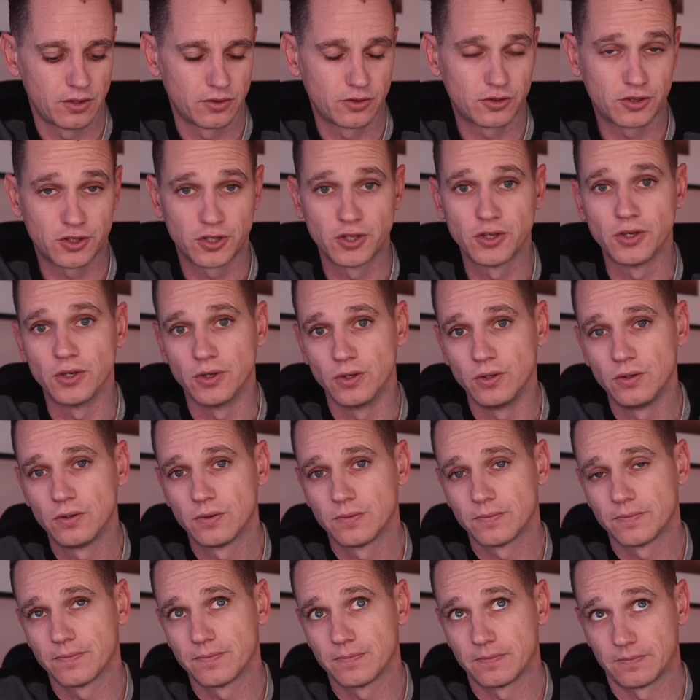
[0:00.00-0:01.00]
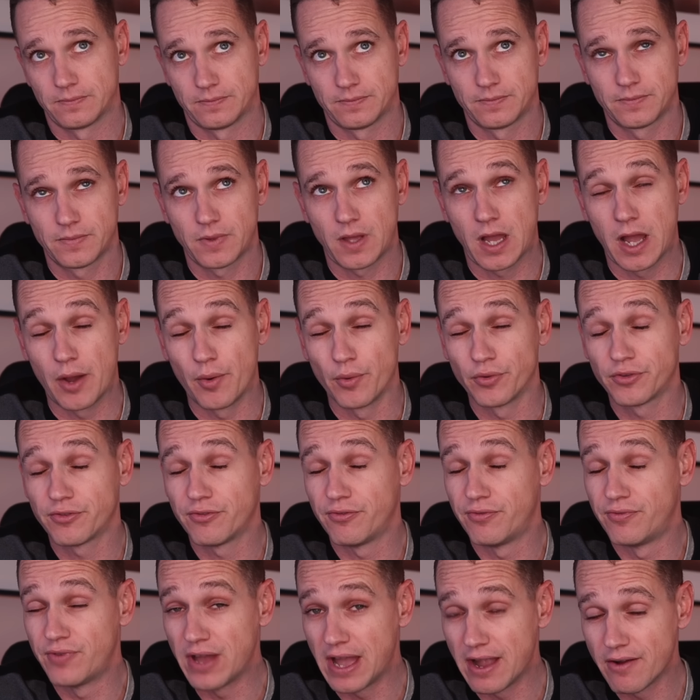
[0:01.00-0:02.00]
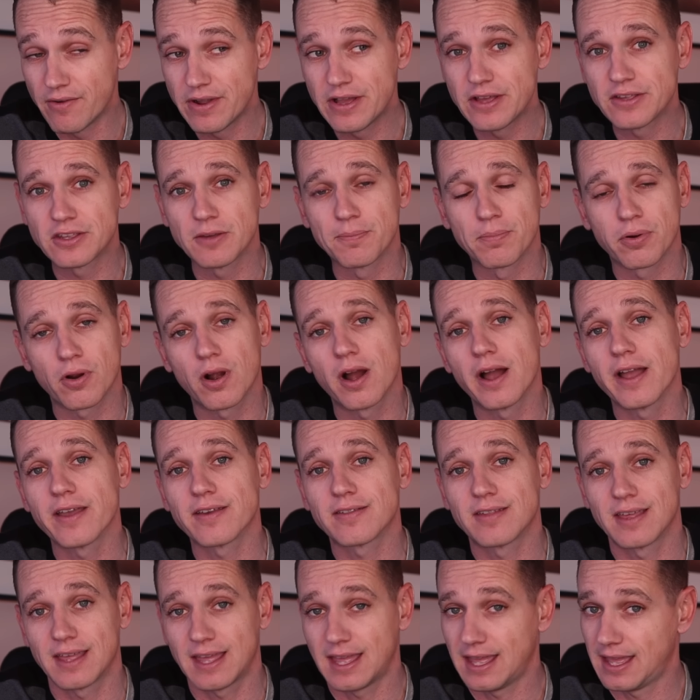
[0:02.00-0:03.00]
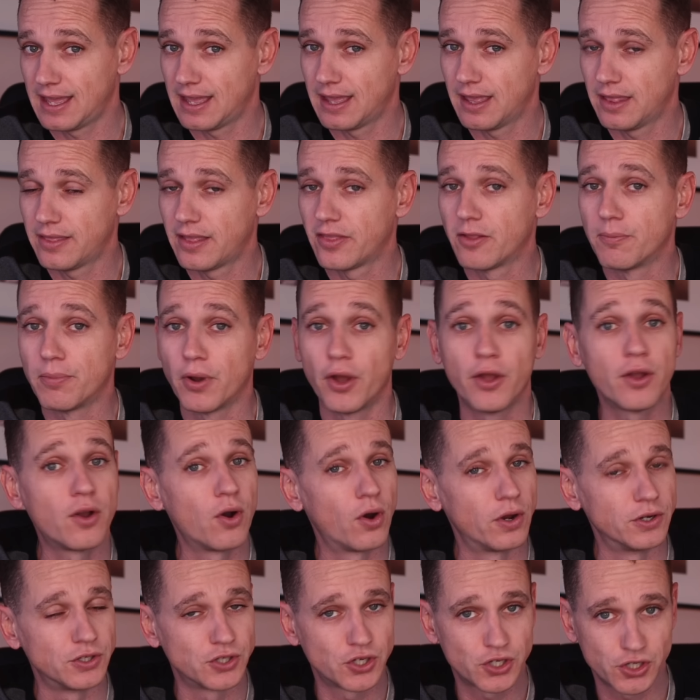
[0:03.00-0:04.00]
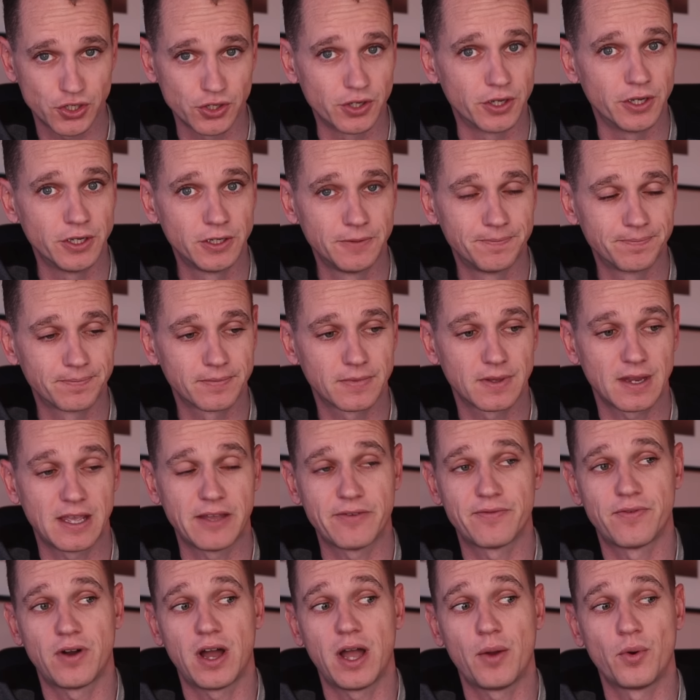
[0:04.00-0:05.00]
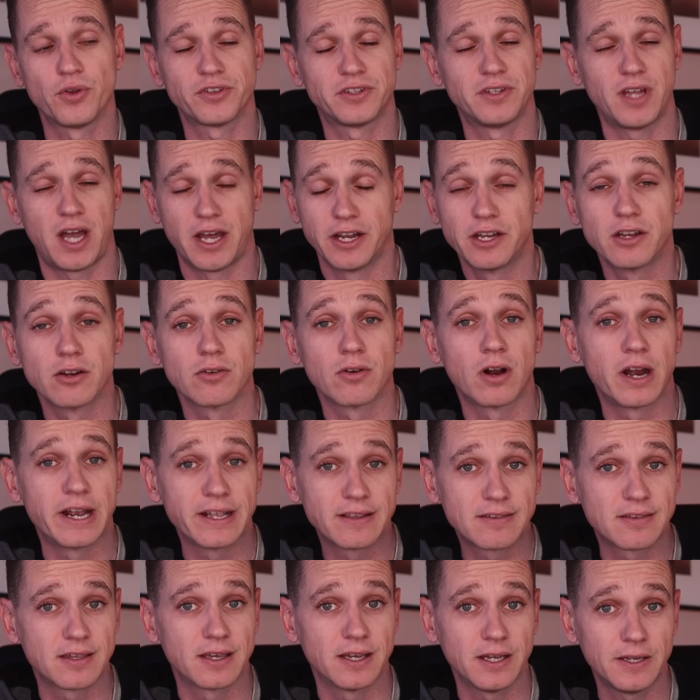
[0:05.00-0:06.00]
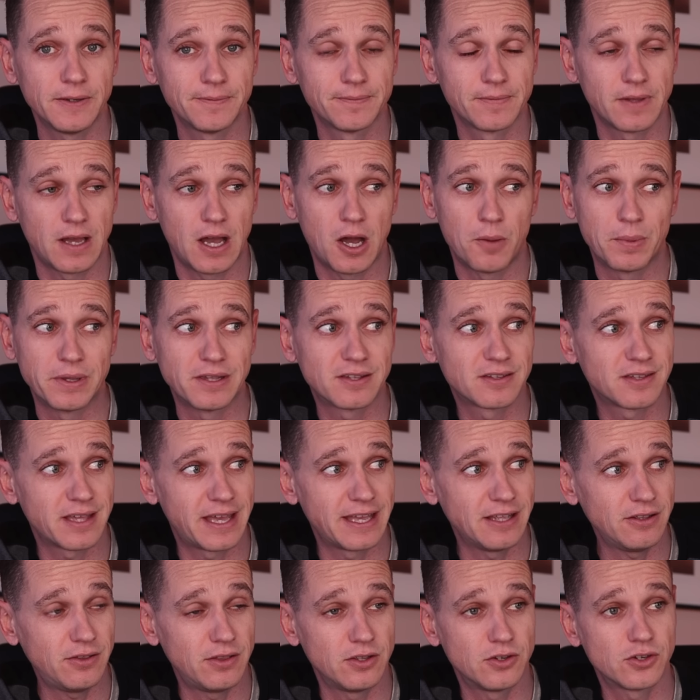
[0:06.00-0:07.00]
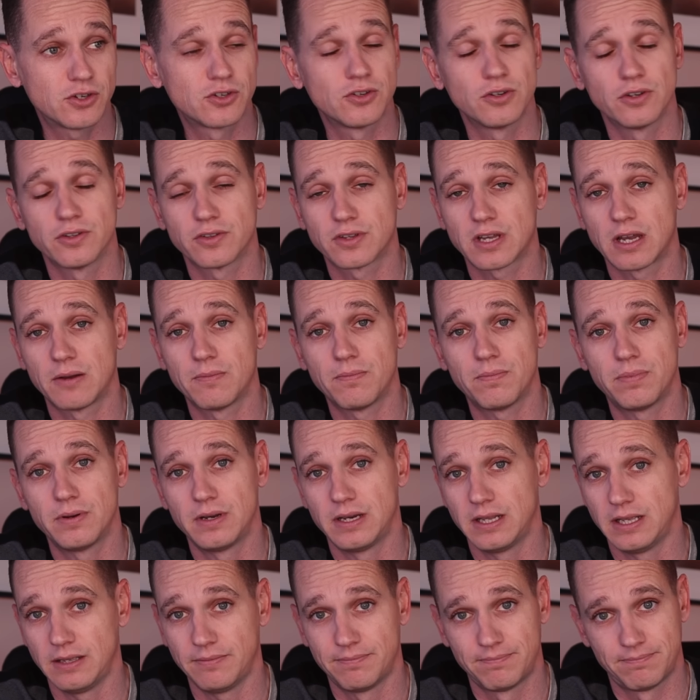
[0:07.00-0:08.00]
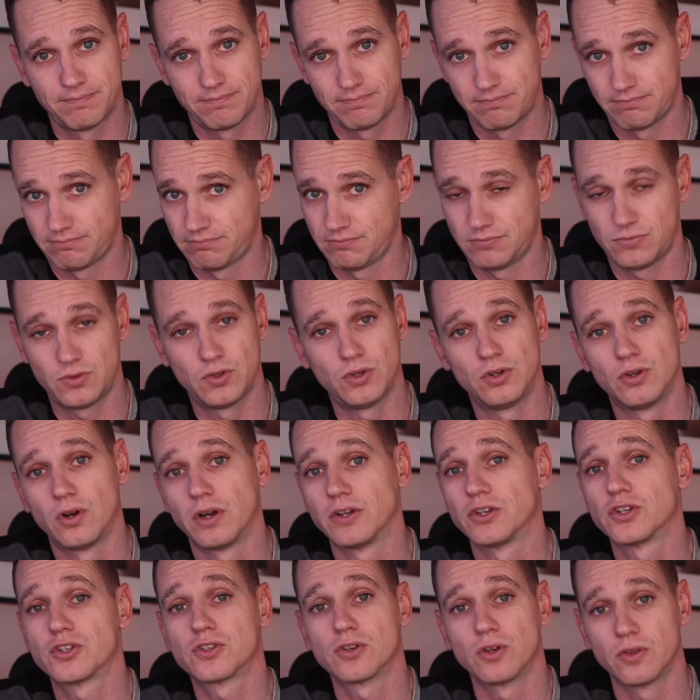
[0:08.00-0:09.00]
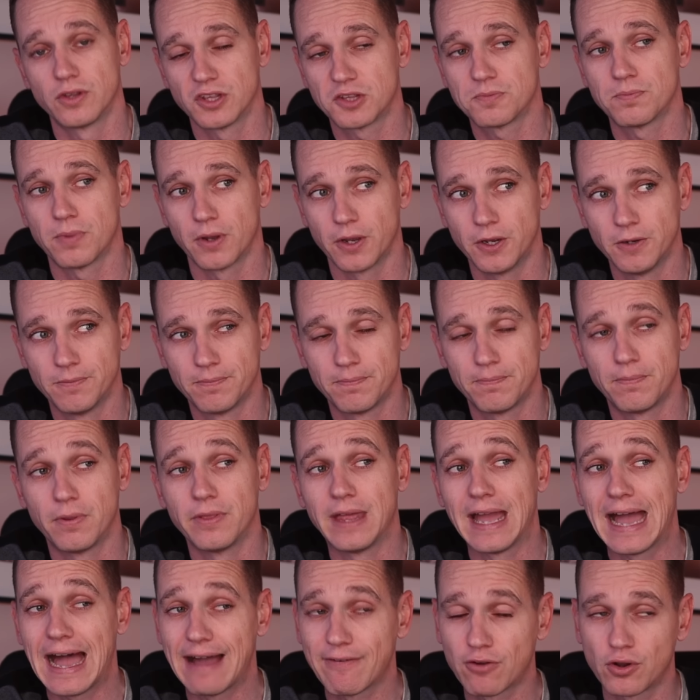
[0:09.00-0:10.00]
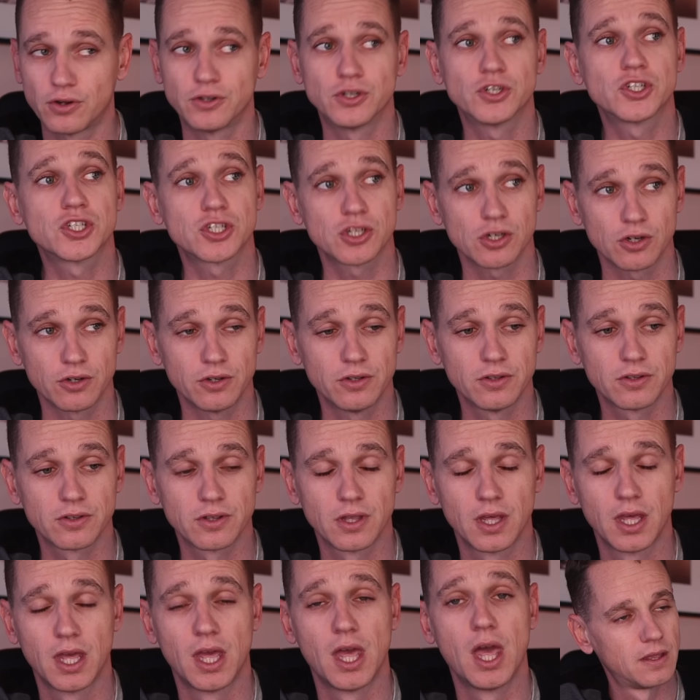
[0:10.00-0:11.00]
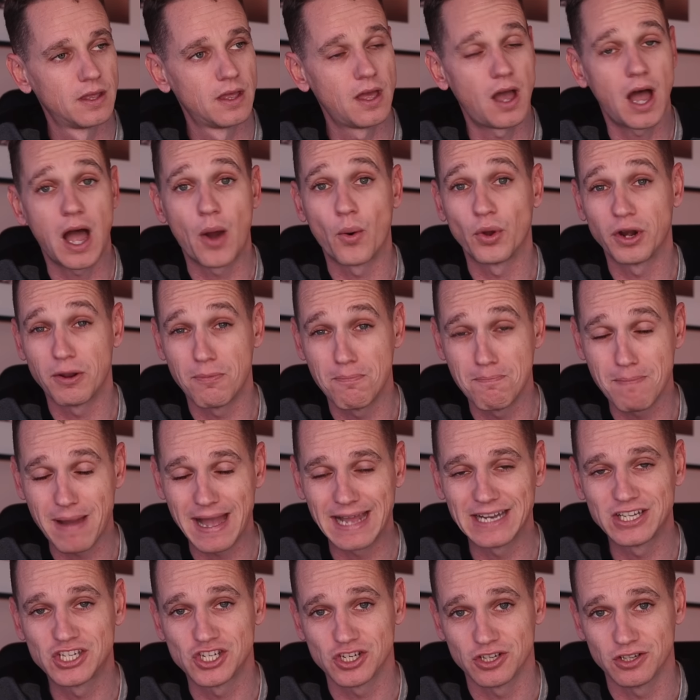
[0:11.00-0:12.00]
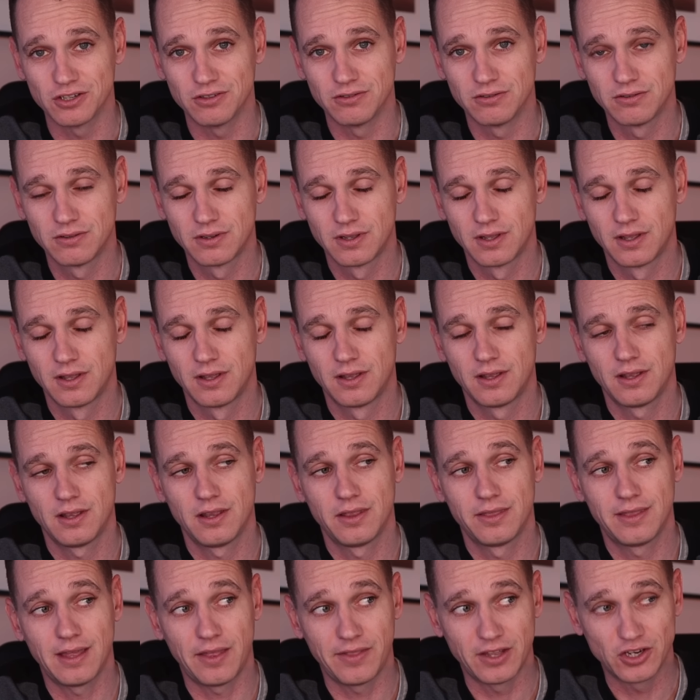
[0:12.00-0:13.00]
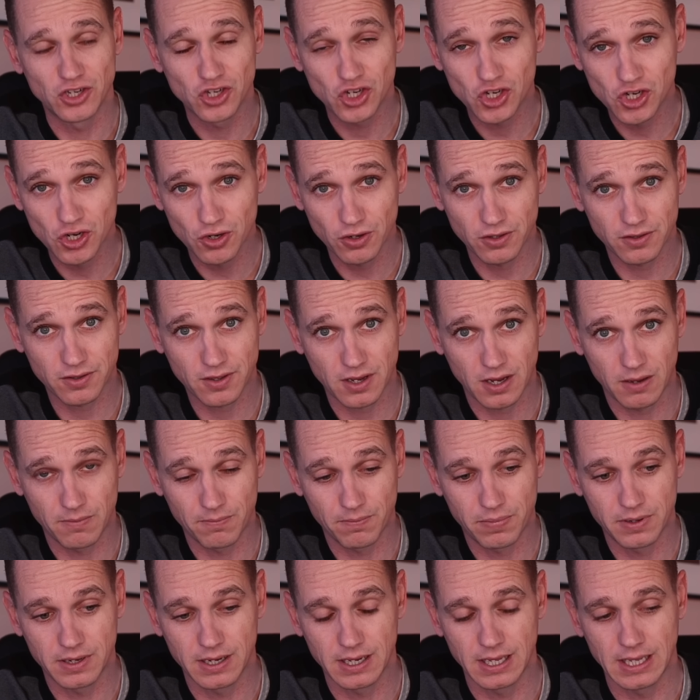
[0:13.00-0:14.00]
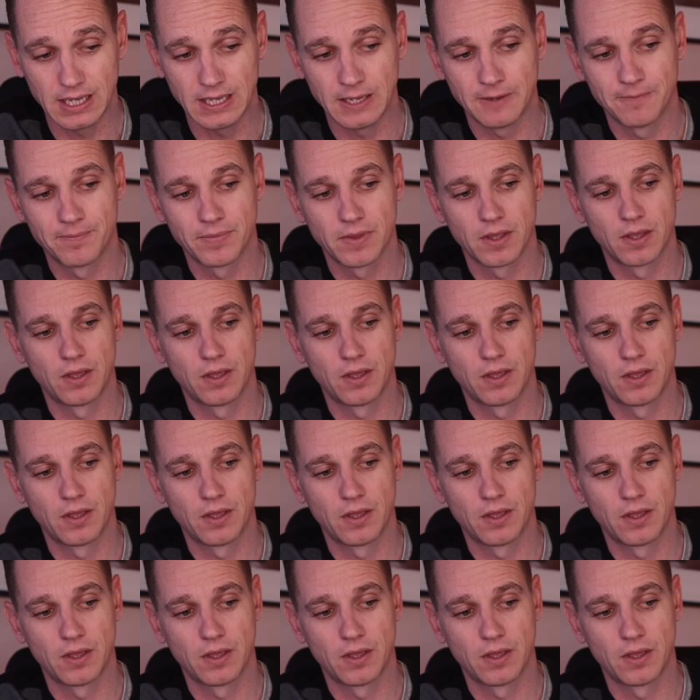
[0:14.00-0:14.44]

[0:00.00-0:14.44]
Two, I was very surprised to hear that the boat got insured. If I was an underwriter, I'll be saying to the insurance company, do not insure this boat, but they have got insurance. I would imagine that the insurance company